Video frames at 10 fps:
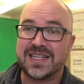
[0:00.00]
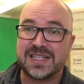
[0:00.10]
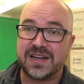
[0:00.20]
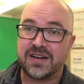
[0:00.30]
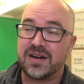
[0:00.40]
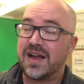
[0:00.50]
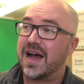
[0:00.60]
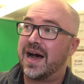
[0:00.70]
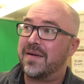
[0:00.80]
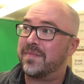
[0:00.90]
this year.
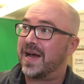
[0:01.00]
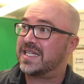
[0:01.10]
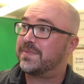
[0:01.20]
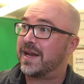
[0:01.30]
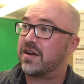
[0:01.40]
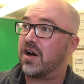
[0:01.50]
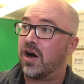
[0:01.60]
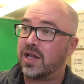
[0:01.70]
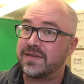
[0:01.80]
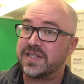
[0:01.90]
I spent
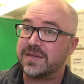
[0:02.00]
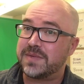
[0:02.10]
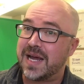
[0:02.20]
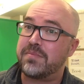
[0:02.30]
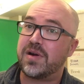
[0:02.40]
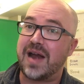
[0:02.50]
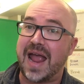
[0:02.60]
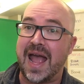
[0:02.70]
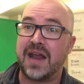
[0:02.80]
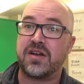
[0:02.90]
all of September
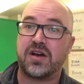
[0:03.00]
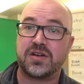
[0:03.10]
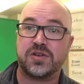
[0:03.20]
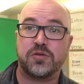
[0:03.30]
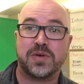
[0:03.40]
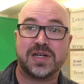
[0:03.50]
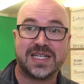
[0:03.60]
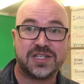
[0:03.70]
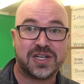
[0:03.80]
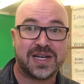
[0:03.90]
and October
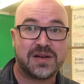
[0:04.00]
teaching